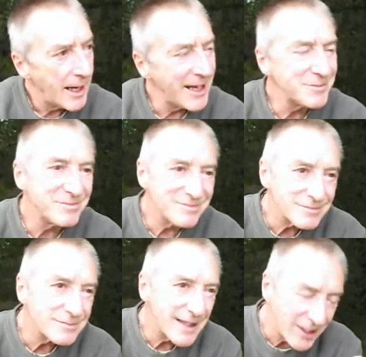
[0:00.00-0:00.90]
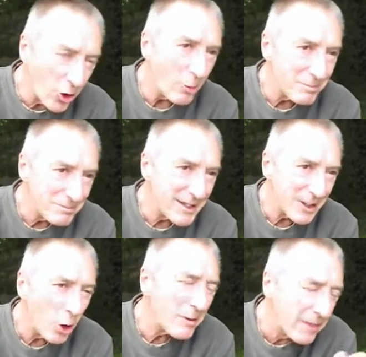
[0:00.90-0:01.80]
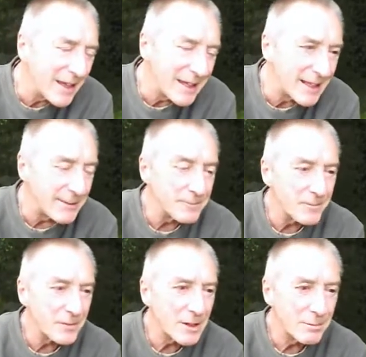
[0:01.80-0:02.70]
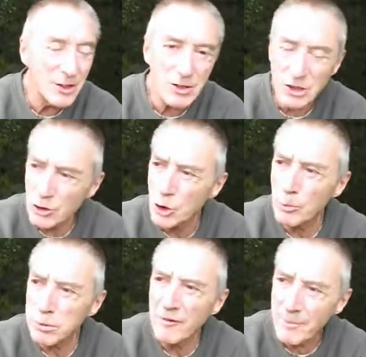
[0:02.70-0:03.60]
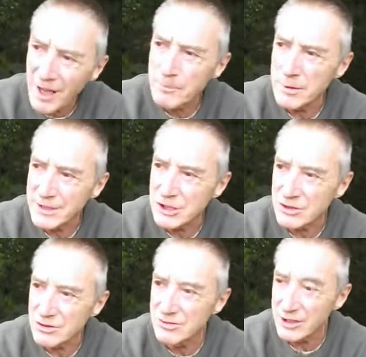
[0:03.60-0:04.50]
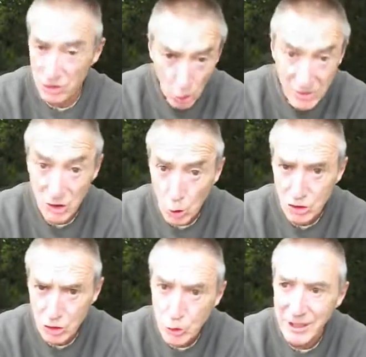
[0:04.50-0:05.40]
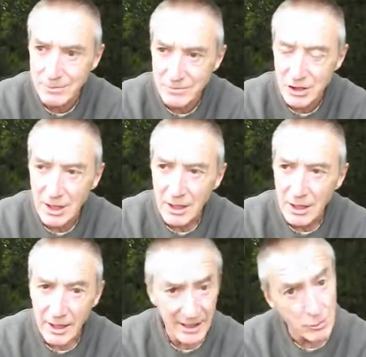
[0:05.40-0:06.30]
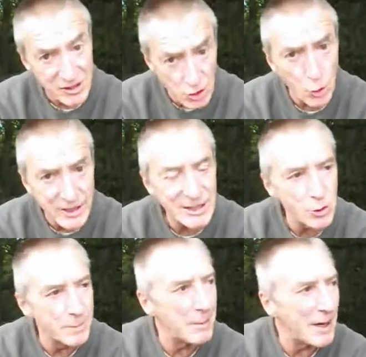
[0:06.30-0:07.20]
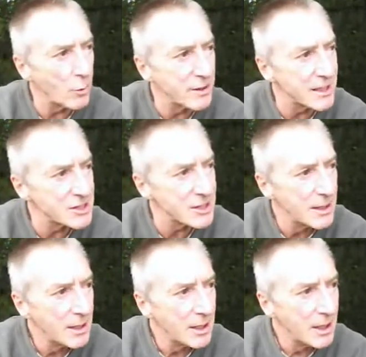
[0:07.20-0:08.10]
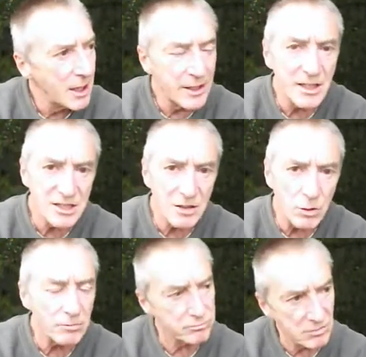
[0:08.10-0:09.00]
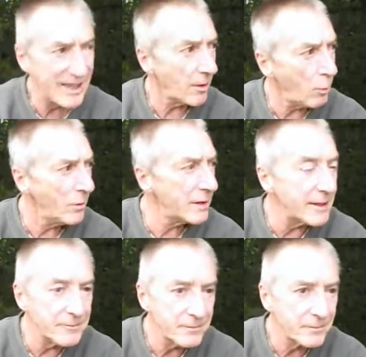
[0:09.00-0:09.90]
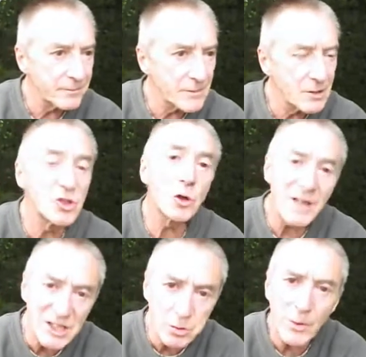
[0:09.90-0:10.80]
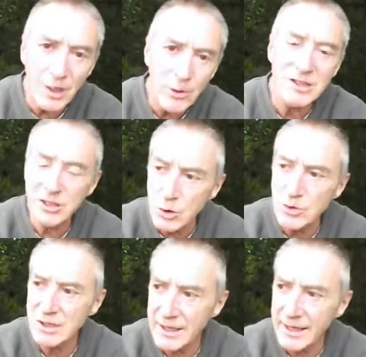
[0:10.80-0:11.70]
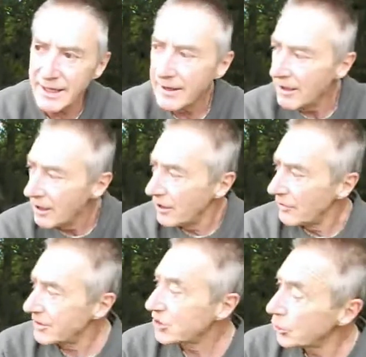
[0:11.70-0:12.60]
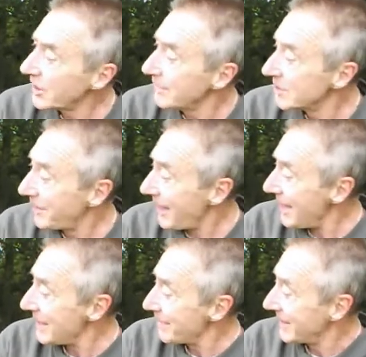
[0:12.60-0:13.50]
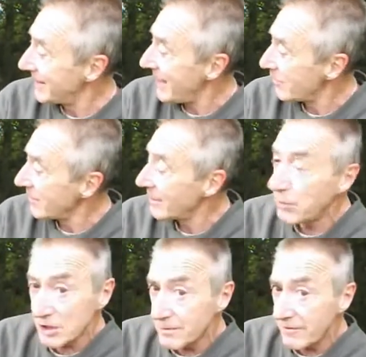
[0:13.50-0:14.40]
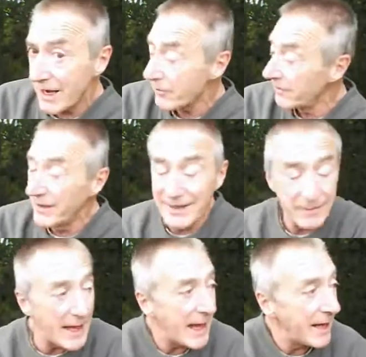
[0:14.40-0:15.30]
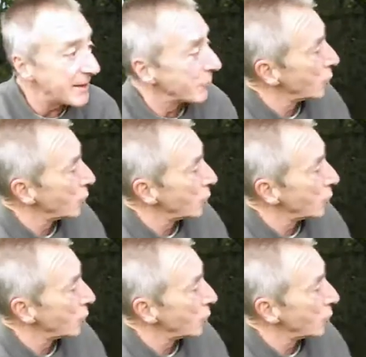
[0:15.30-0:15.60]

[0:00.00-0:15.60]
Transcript: And it got me thinking, because on a couple of my permissions there's also streams, and I was talking to him about this, and he said, well, get on with it. So that's what we're going to do today. The stream is behind me down in the bottom of that ravine there, and it